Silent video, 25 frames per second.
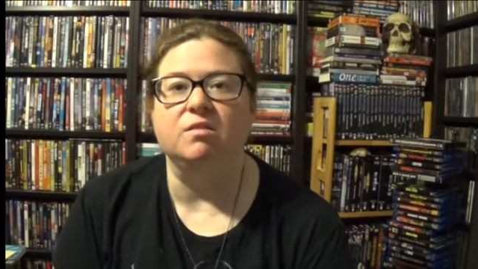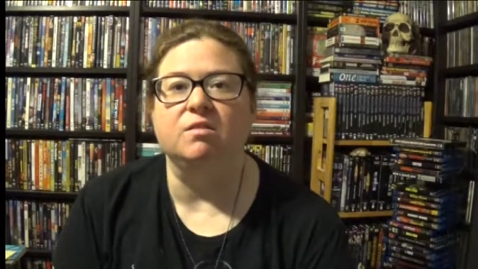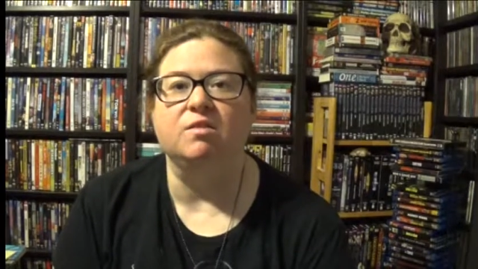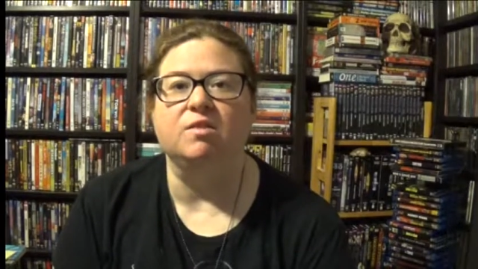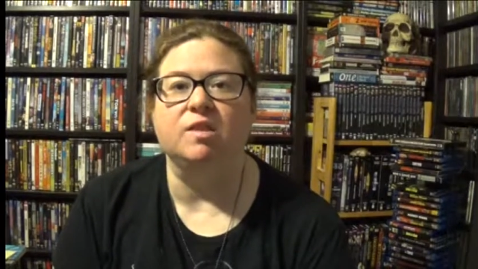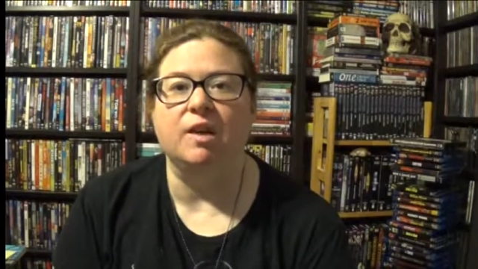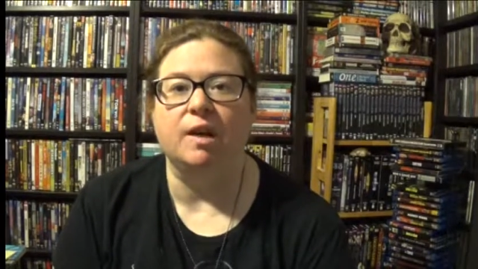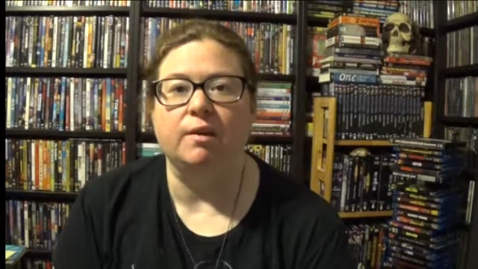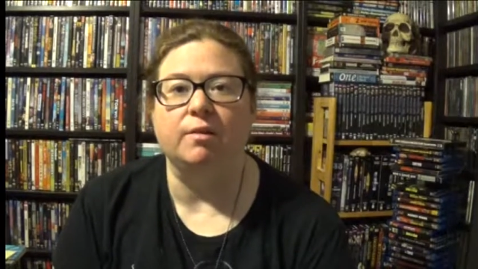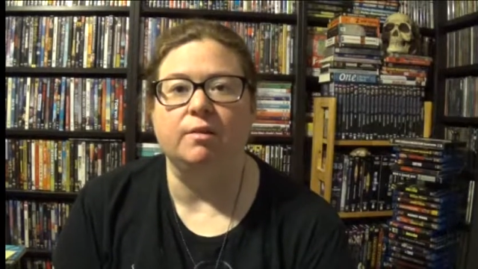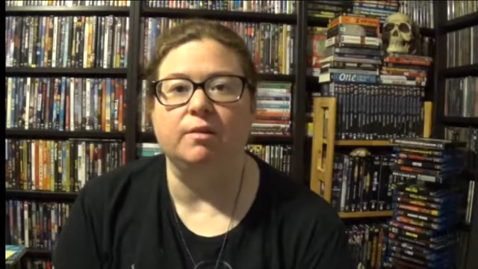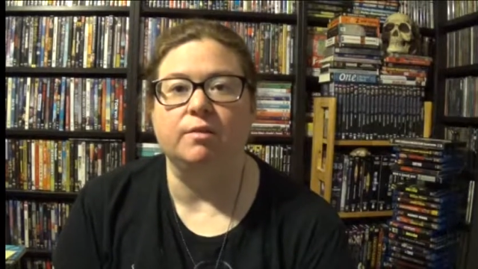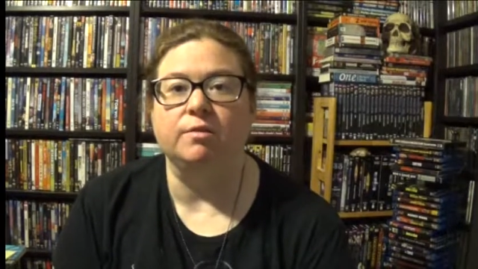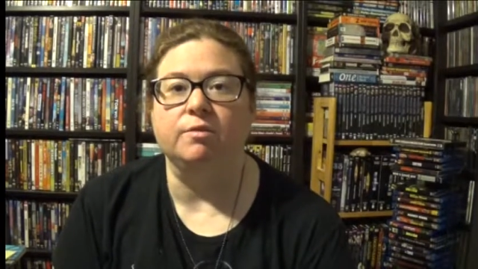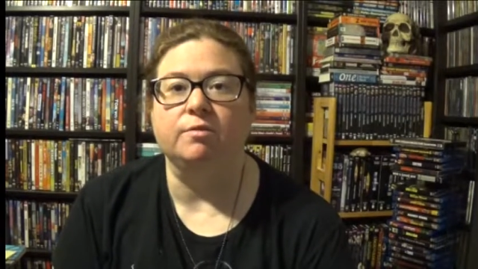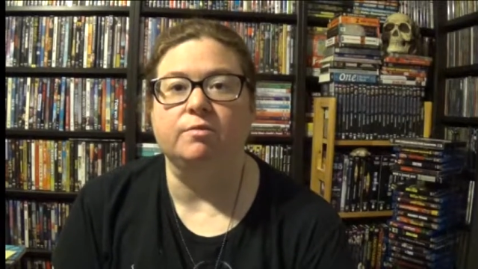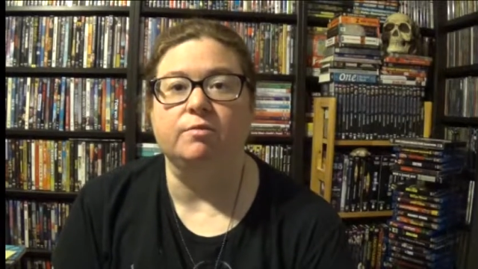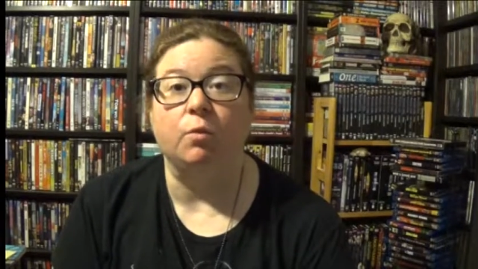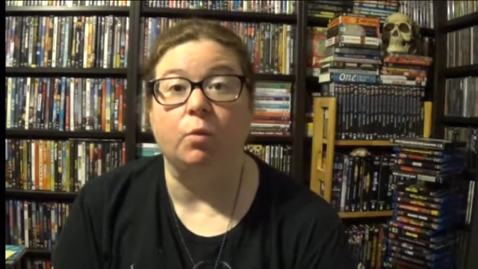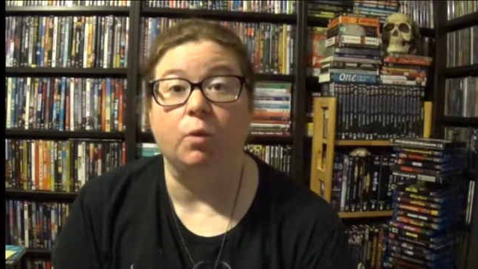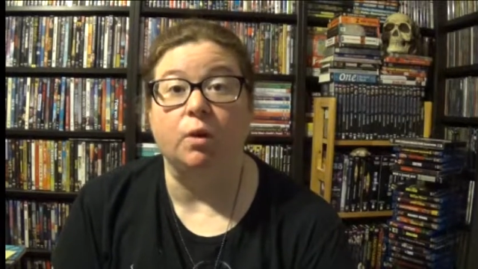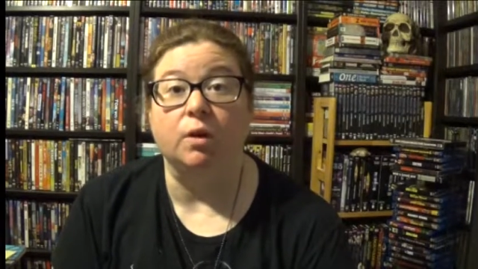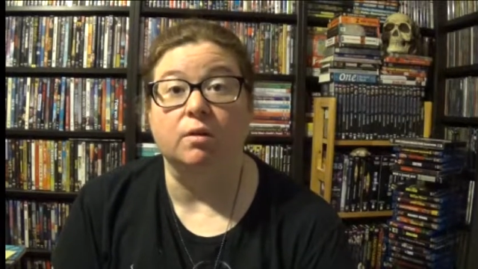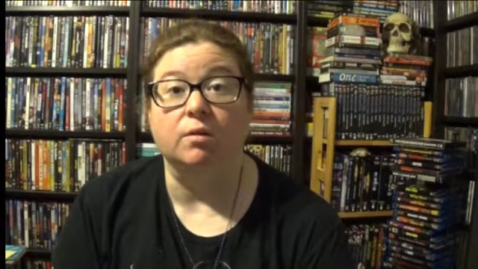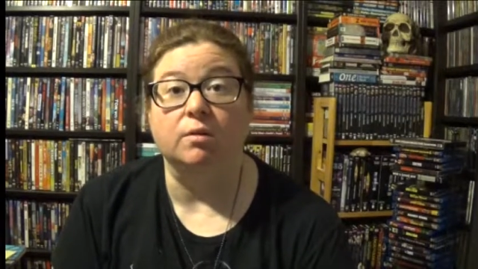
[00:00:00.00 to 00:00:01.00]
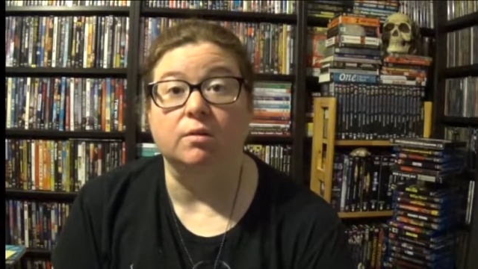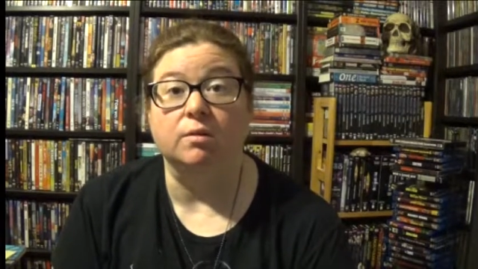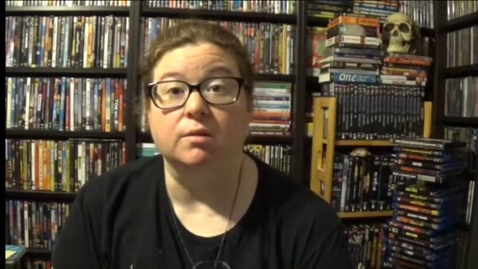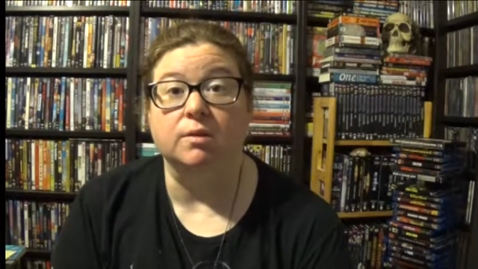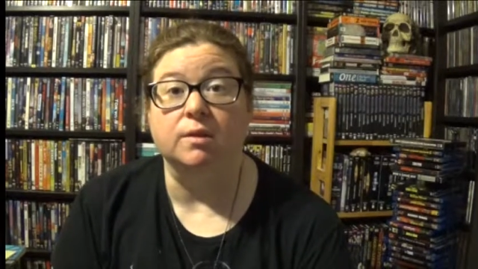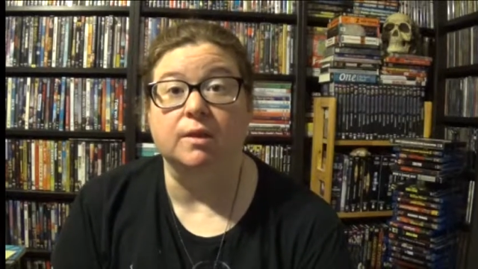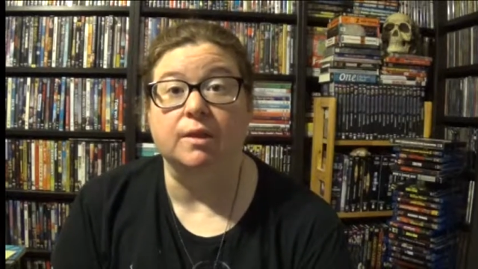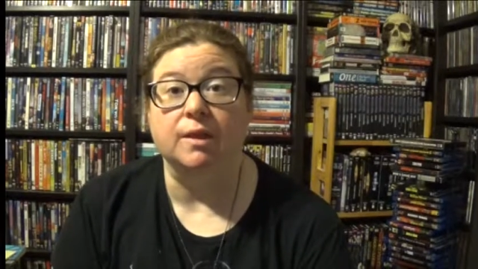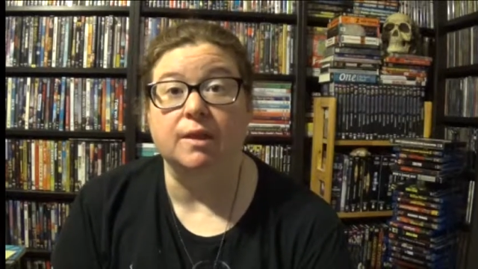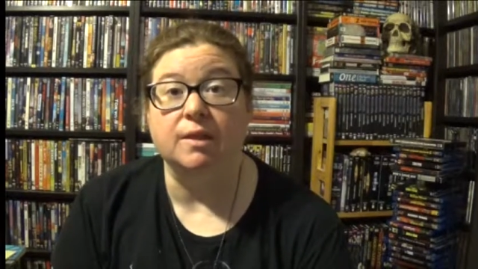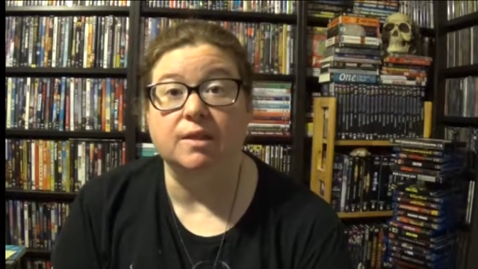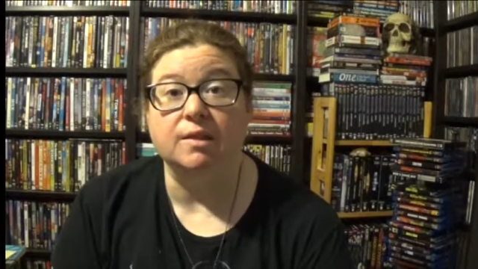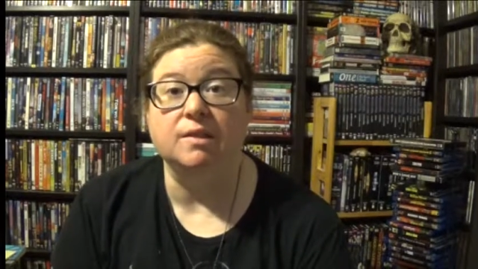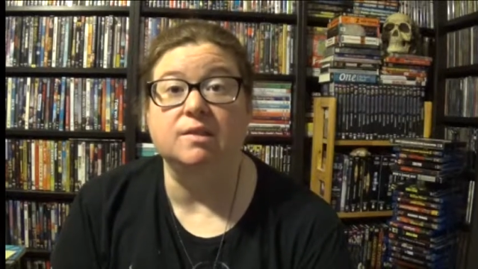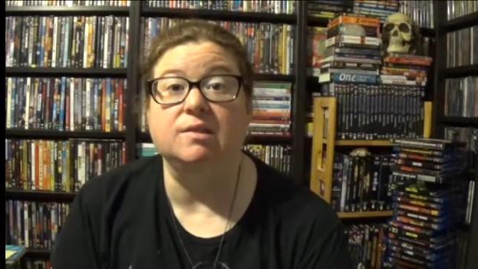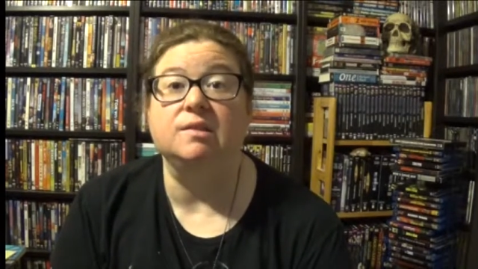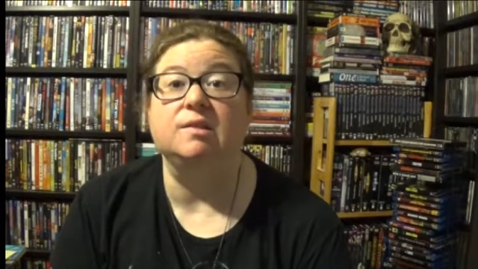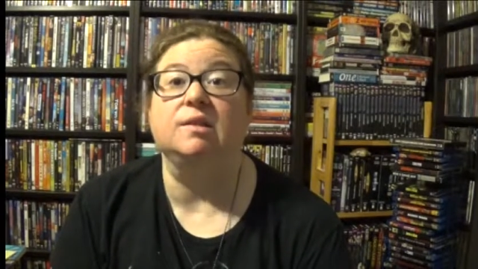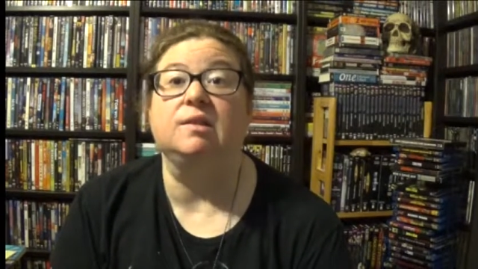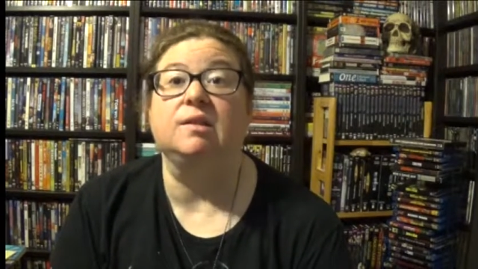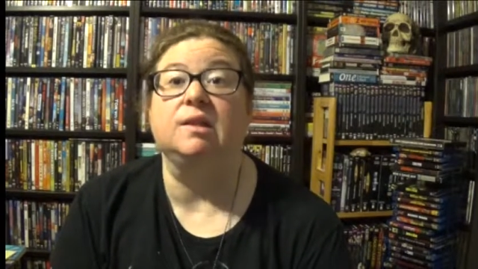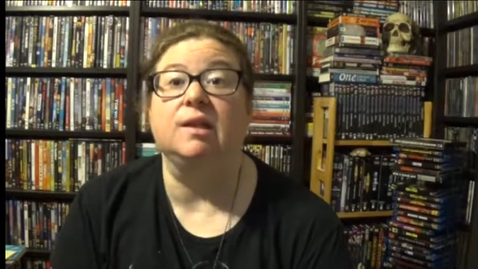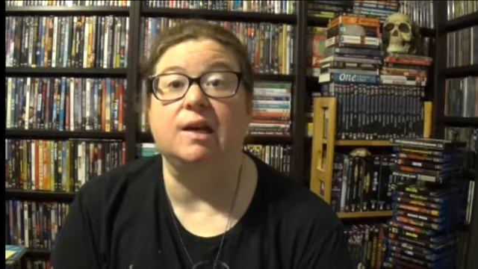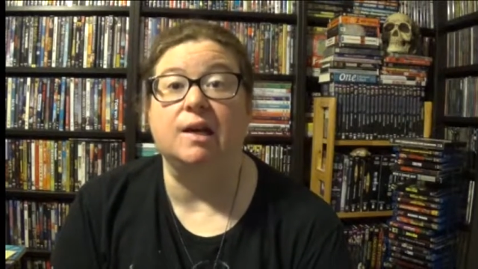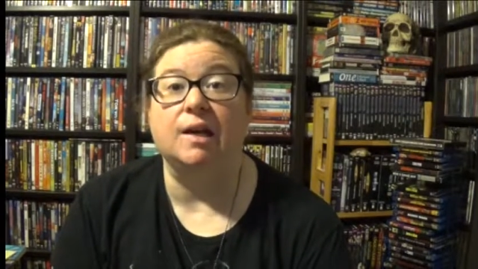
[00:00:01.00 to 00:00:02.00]
Sarah's foil. He's the
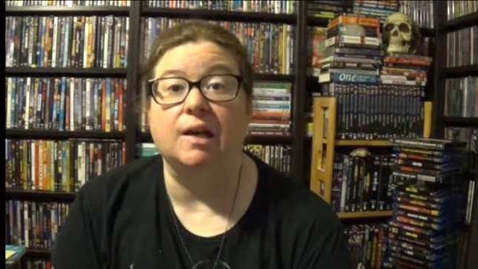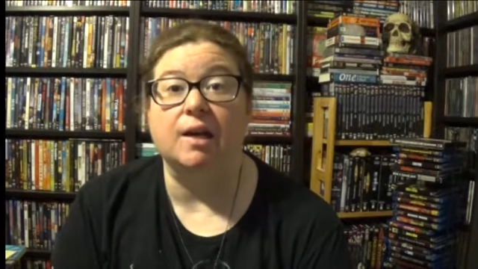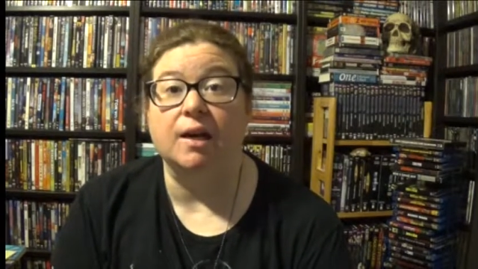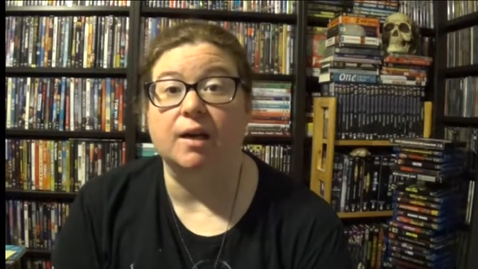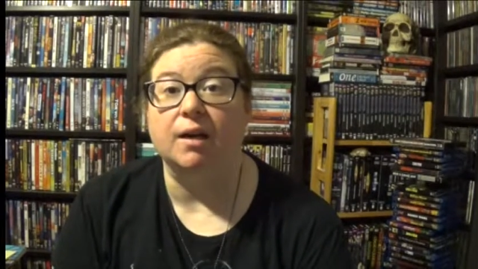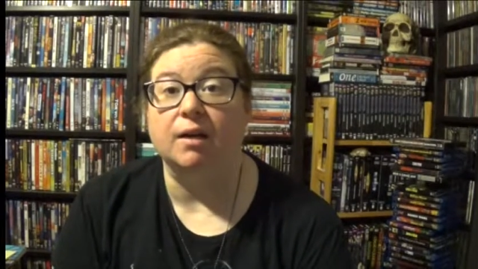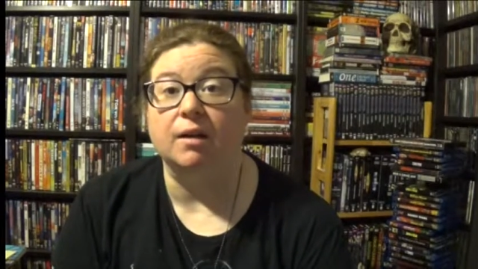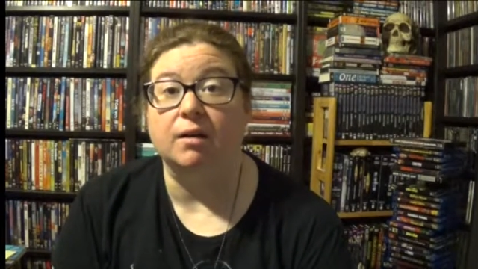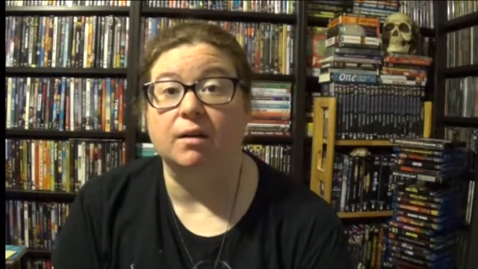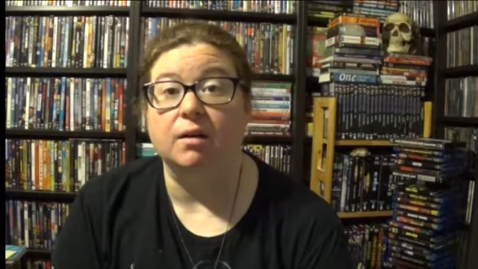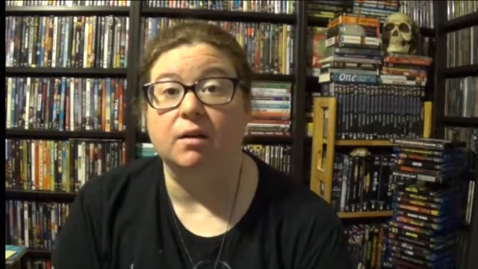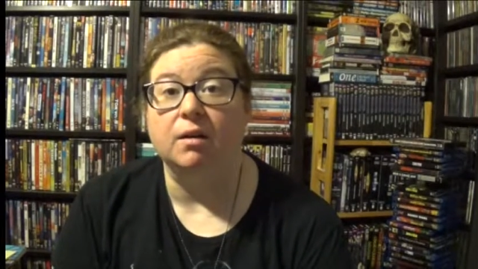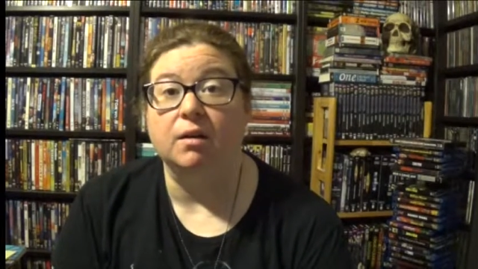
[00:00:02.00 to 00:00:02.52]
guy